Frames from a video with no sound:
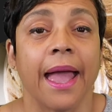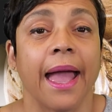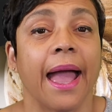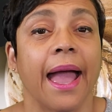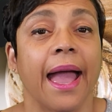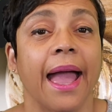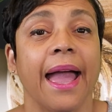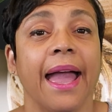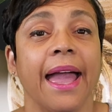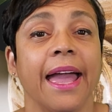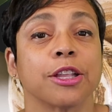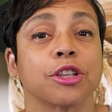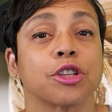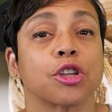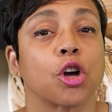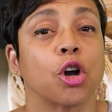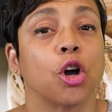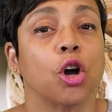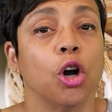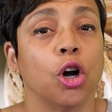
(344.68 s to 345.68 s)

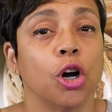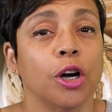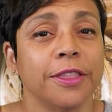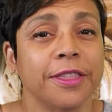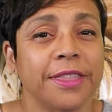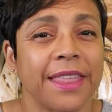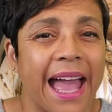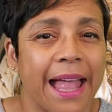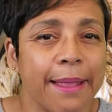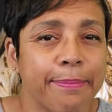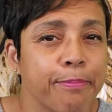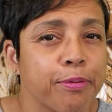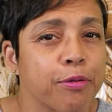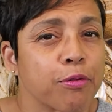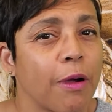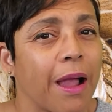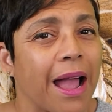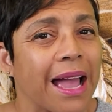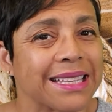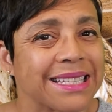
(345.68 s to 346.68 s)
And could that
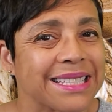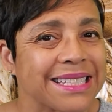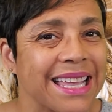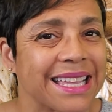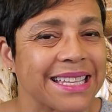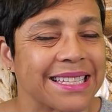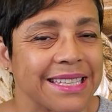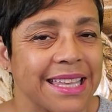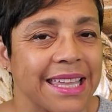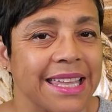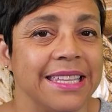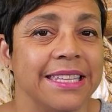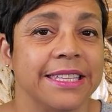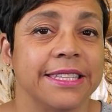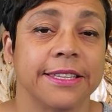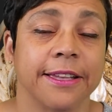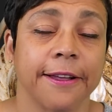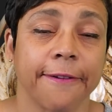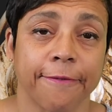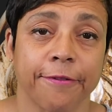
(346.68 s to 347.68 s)
processing
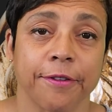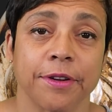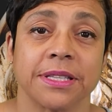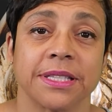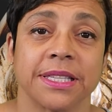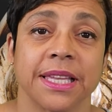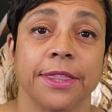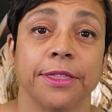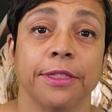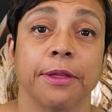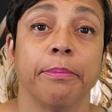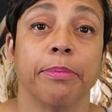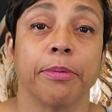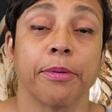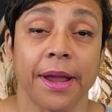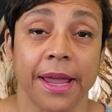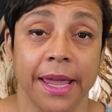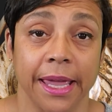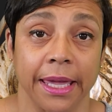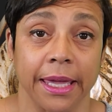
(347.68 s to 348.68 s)
difference in the
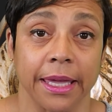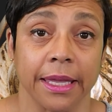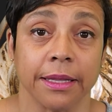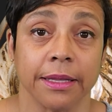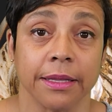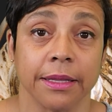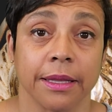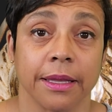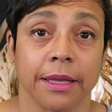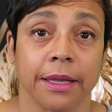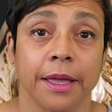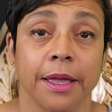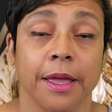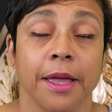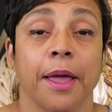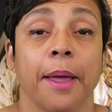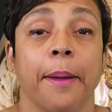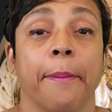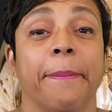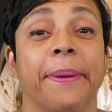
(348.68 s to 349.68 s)
brain
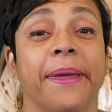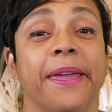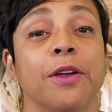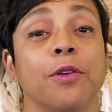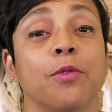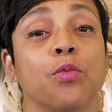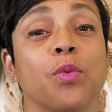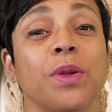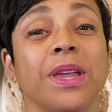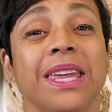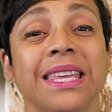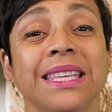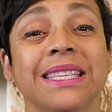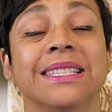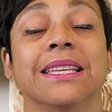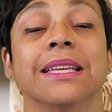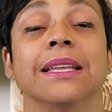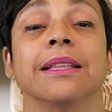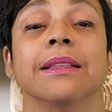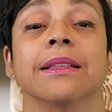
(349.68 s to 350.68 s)
be a
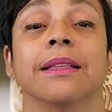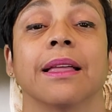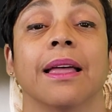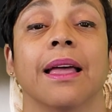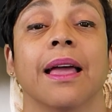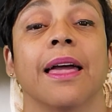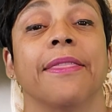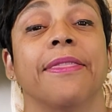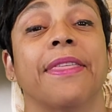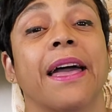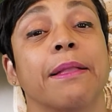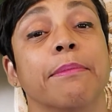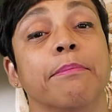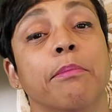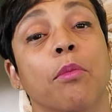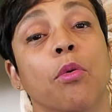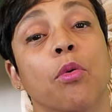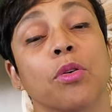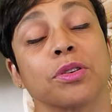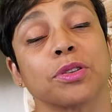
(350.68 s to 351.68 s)
reason that
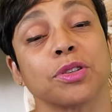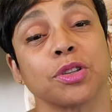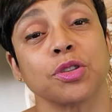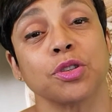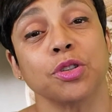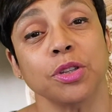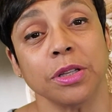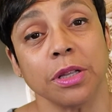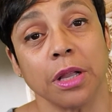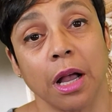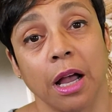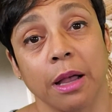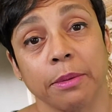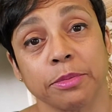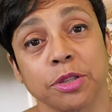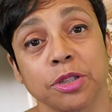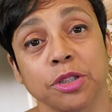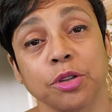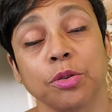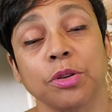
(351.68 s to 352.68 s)
more
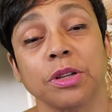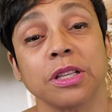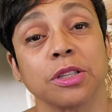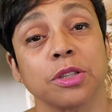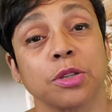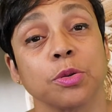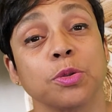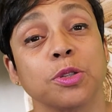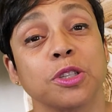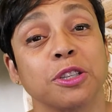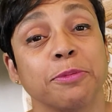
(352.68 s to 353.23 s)
students who